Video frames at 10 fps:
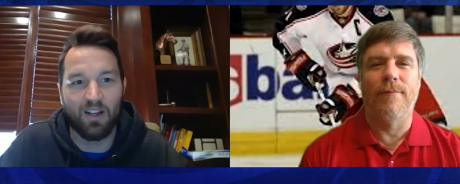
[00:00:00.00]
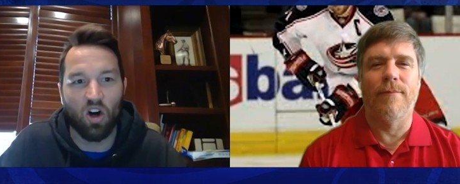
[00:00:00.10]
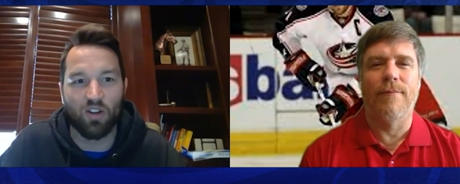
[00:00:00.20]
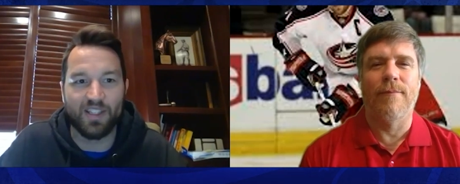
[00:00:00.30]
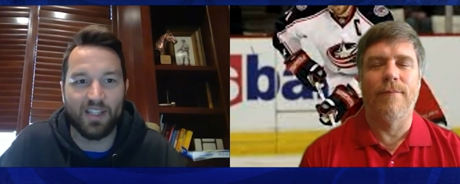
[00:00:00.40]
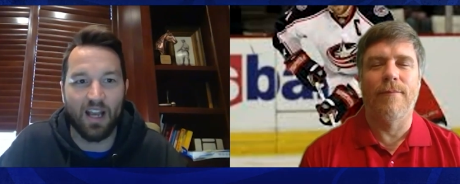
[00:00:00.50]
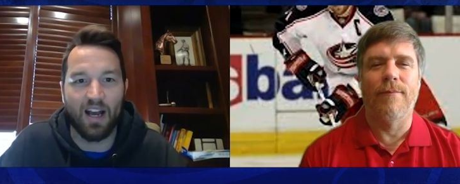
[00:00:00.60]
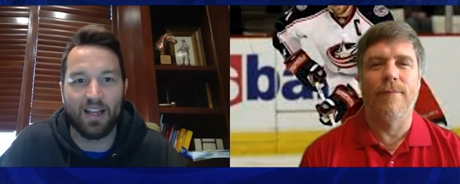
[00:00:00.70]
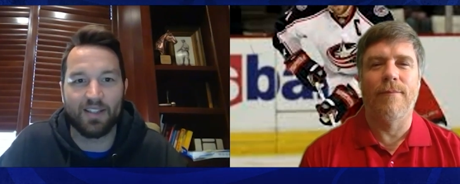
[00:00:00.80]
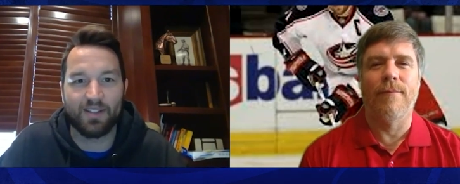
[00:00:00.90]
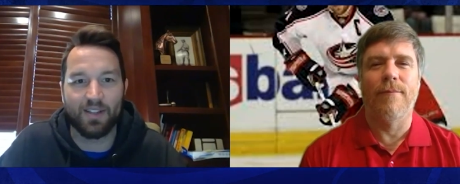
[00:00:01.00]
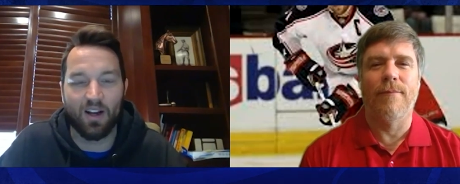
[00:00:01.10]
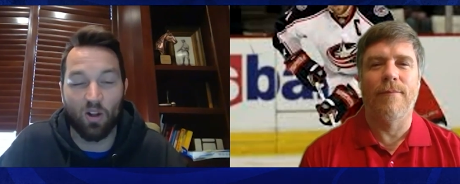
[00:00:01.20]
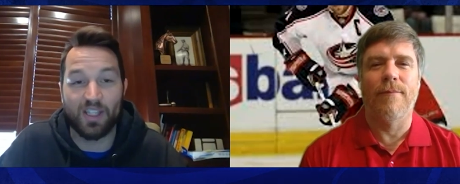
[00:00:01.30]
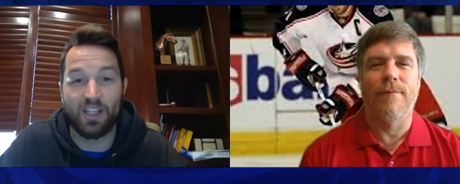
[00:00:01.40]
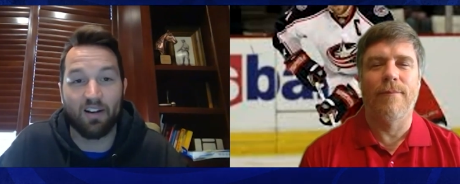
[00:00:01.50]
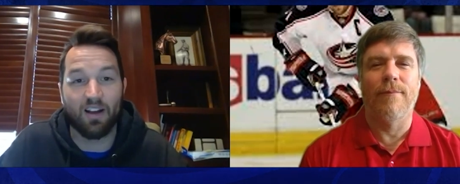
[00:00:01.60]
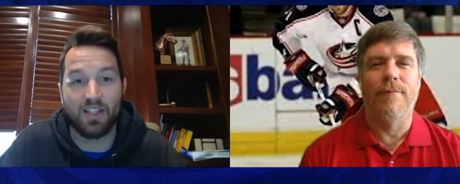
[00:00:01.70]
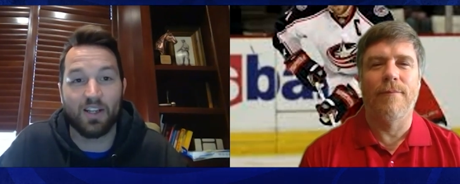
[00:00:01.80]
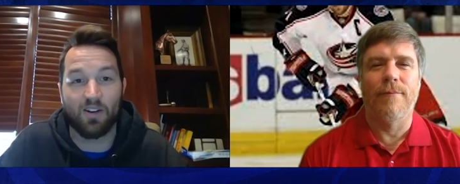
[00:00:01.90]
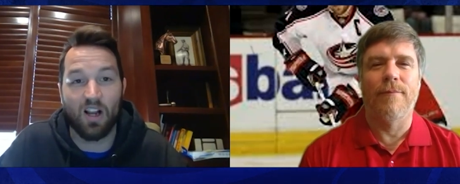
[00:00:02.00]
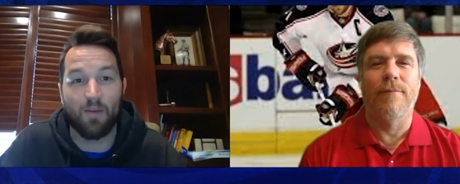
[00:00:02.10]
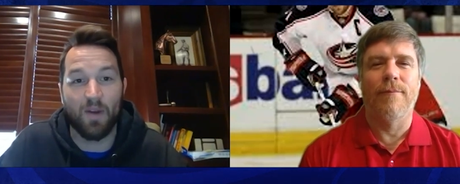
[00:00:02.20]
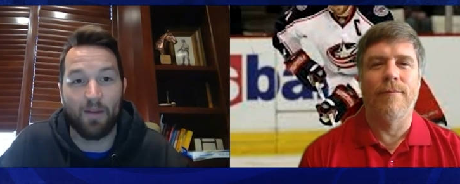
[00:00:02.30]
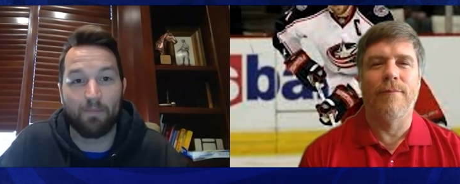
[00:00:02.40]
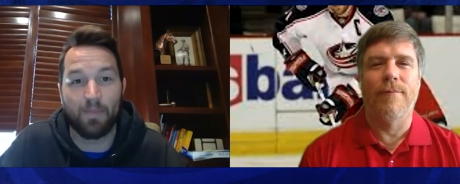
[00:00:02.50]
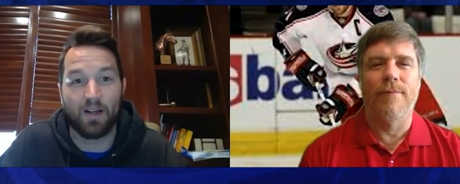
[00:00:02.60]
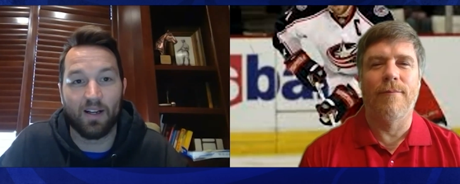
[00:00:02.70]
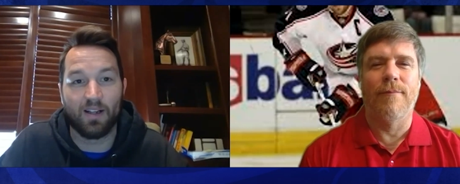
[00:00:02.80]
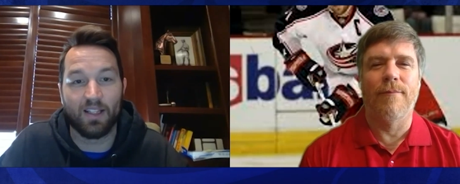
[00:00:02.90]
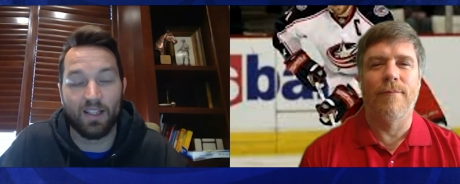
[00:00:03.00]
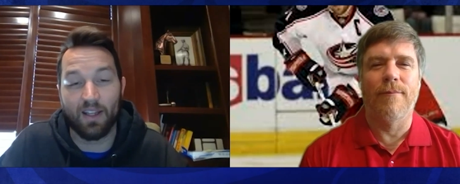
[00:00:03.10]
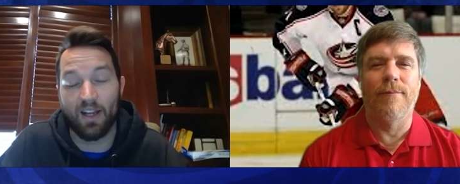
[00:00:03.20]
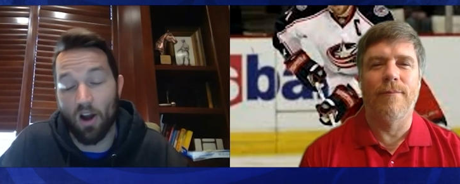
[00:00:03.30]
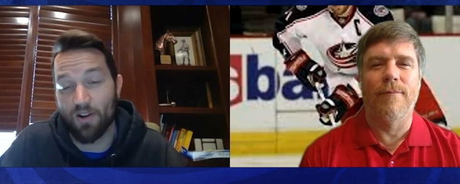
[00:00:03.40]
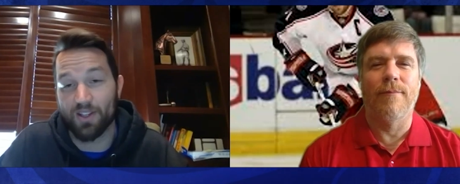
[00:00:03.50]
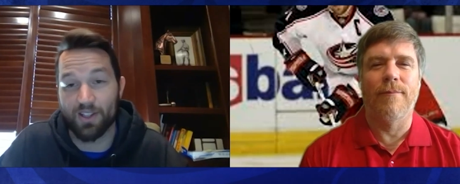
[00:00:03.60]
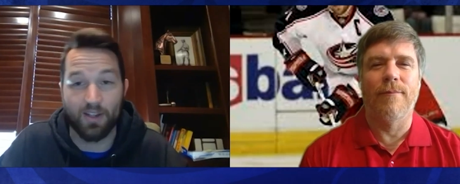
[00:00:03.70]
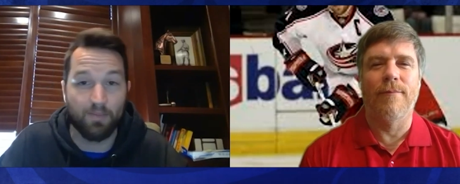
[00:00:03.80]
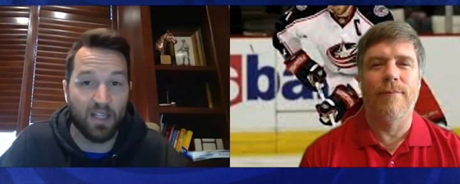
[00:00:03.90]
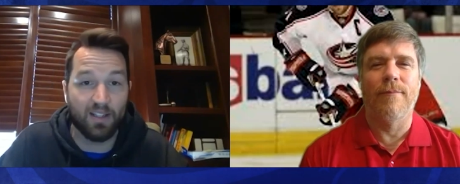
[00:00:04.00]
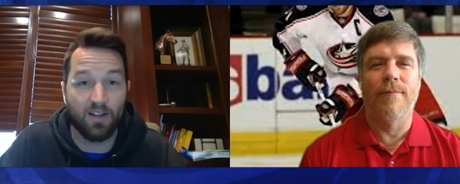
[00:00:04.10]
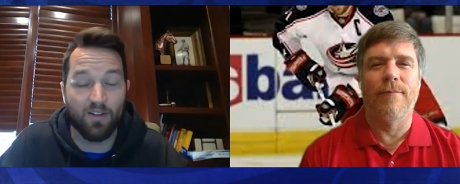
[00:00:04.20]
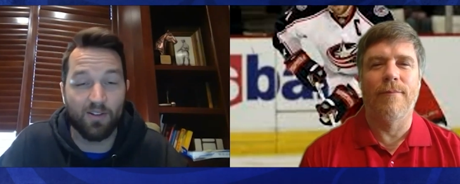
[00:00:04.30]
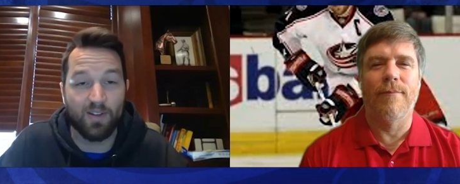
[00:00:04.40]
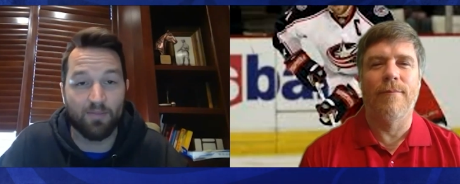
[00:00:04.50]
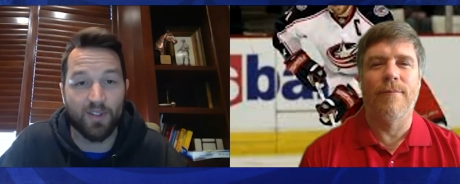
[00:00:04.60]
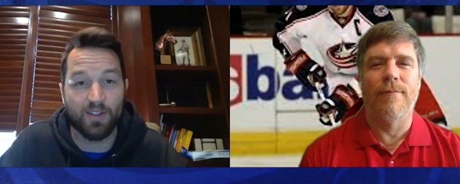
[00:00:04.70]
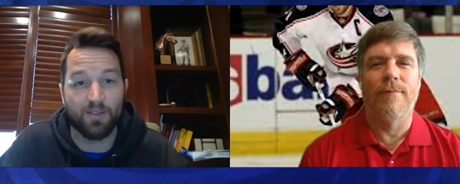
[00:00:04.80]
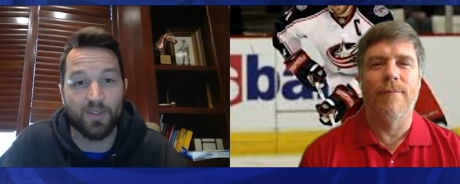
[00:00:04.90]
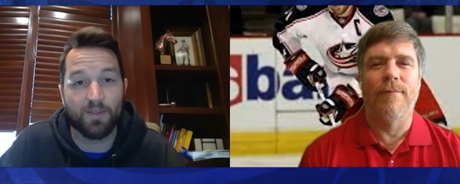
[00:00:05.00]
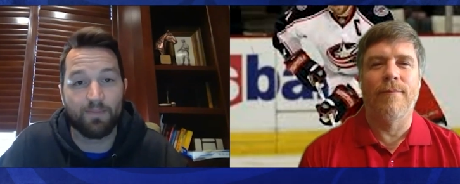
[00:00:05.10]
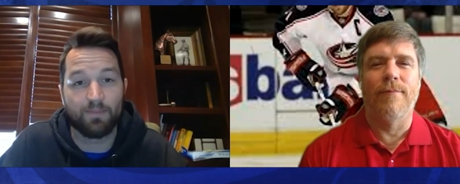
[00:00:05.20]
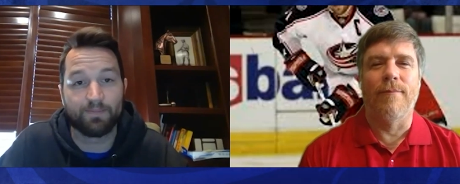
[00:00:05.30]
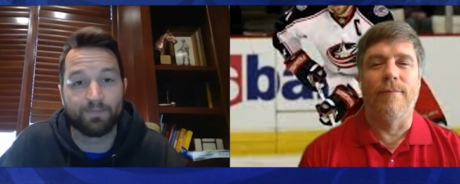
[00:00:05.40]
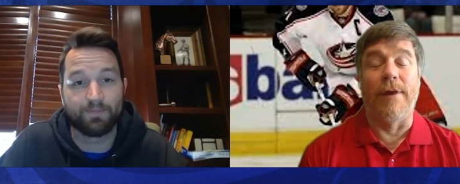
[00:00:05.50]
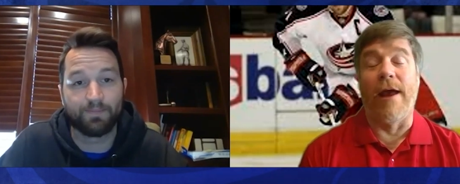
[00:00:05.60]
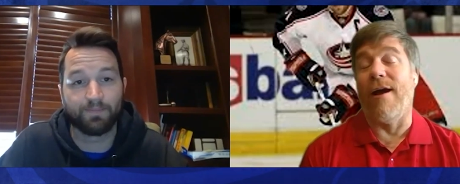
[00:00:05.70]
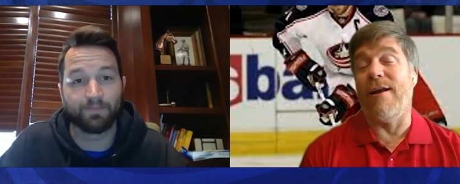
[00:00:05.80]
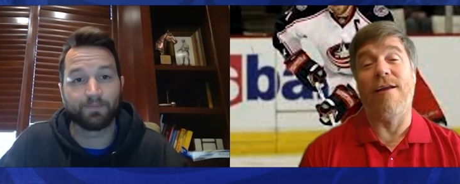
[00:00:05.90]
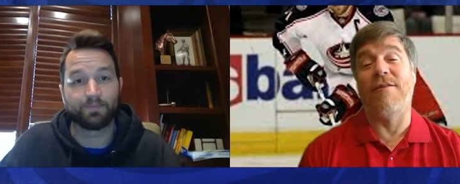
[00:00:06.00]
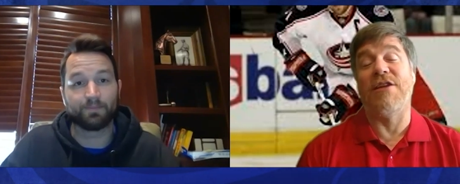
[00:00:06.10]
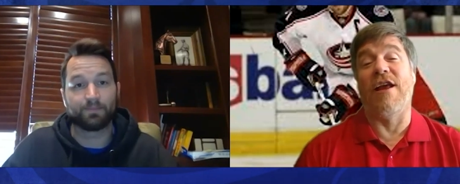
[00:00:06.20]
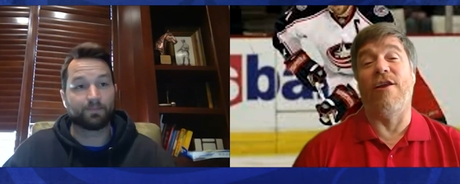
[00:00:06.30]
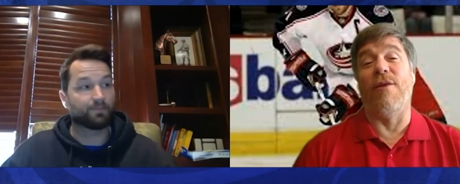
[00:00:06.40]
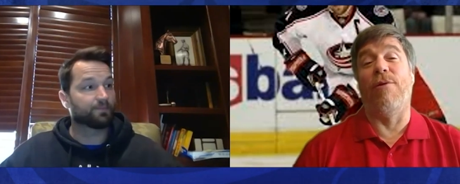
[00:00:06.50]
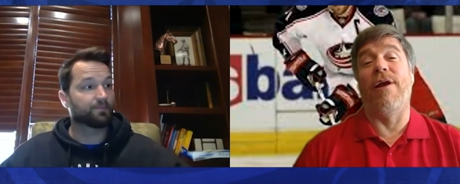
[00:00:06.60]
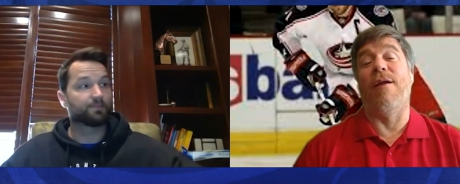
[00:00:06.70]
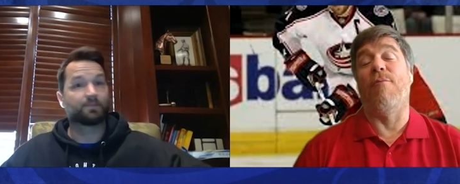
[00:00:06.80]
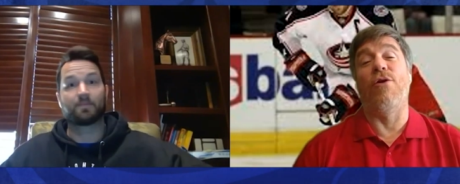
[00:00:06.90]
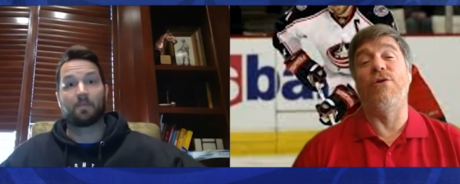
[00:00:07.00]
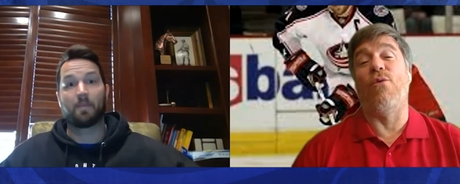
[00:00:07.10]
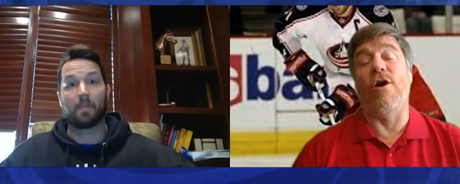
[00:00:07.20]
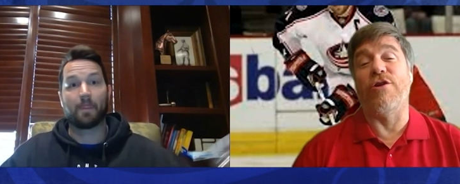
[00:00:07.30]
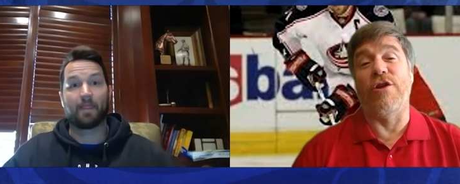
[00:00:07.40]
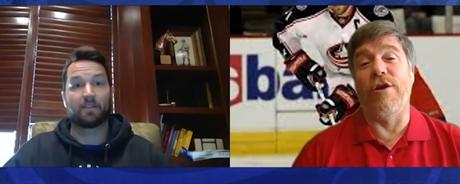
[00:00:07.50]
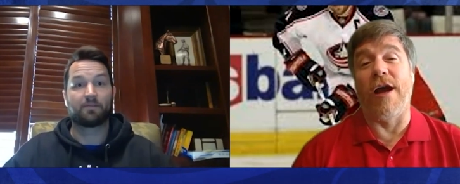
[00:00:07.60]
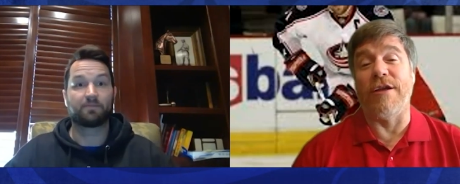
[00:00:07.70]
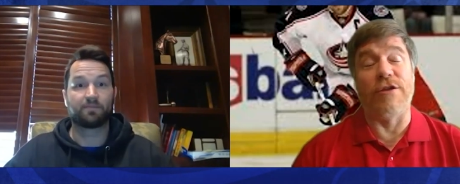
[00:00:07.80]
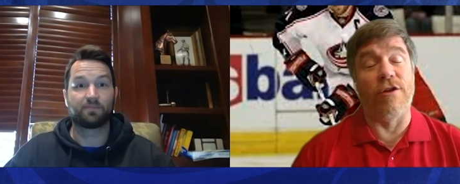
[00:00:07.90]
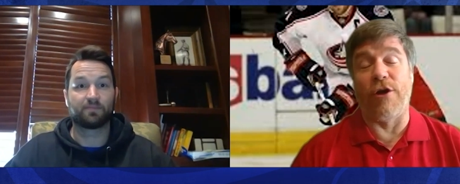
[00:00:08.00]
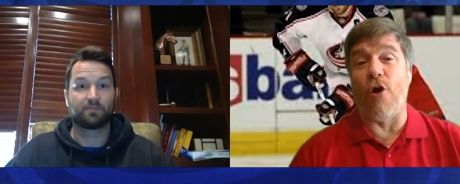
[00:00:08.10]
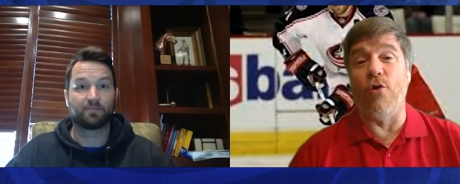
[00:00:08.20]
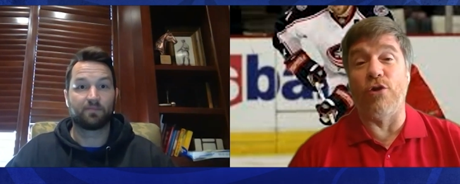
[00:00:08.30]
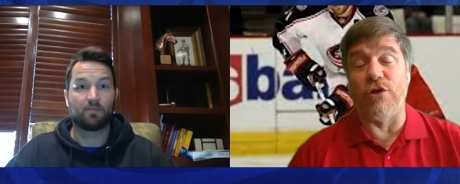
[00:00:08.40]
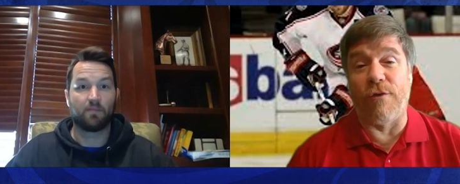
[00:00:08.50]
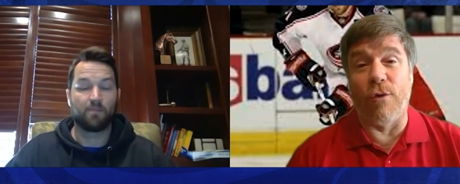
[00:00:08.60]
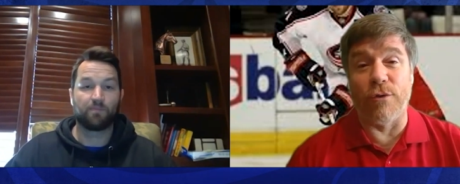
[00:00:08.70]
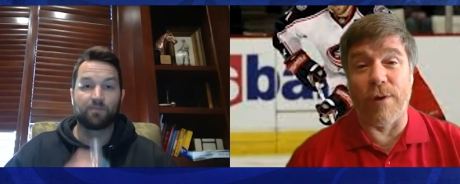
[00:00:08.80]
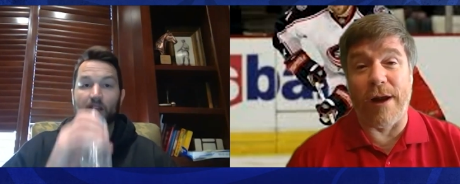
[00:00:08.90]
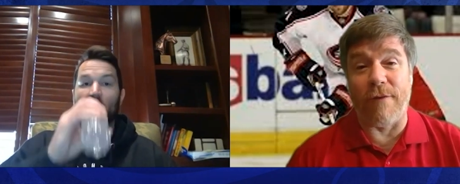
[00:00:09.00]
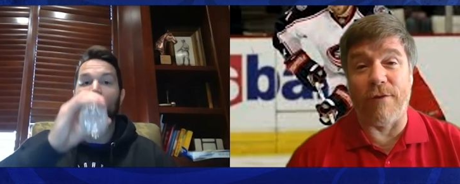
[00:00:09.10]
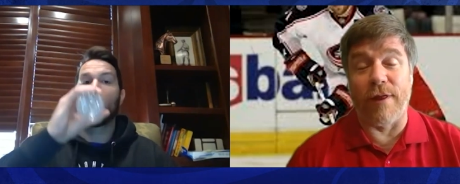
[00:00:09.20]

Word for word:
Speaker 1: all these guys, uh, all these young guys that are coming up uh, in in our system and in other team systems. Yeah,
Speaker 2: it's like on the plane. I'm always watching you guys. The coaches, of course, right after the